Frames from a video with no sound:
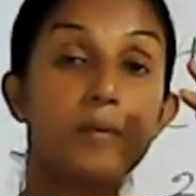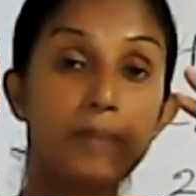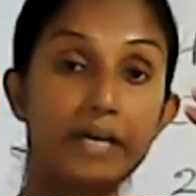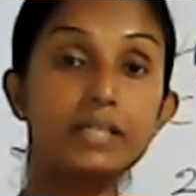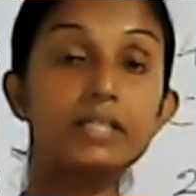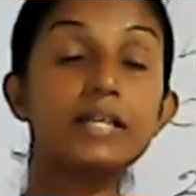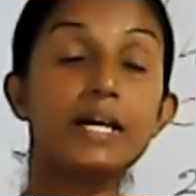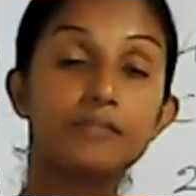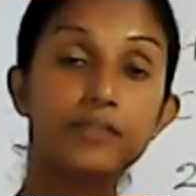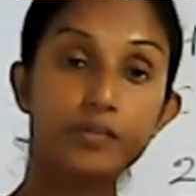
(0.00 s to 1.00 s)
metal
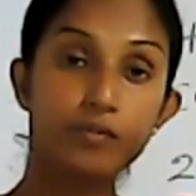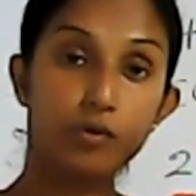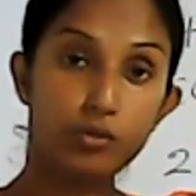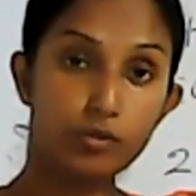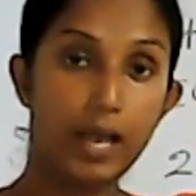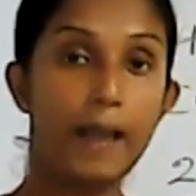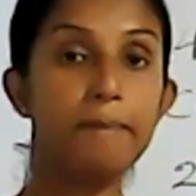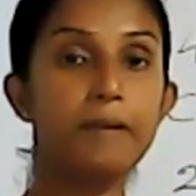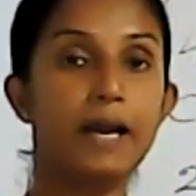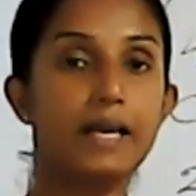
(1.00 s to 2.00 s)
that we want to
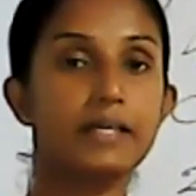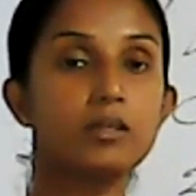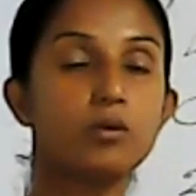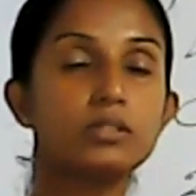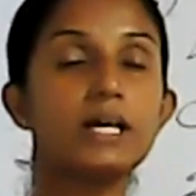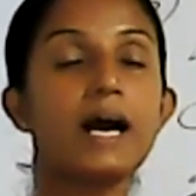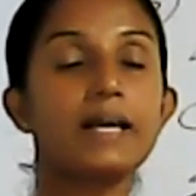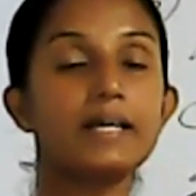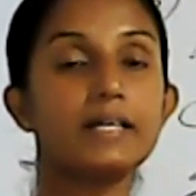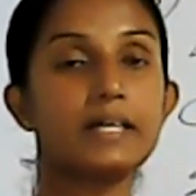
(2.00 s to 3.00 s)
apply on the
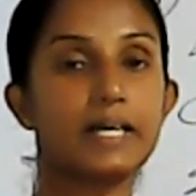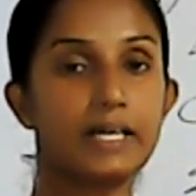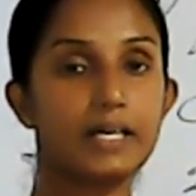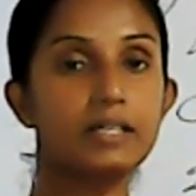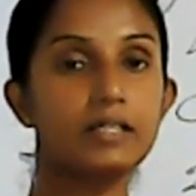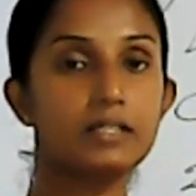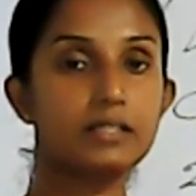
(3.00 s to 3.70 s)
iron nail,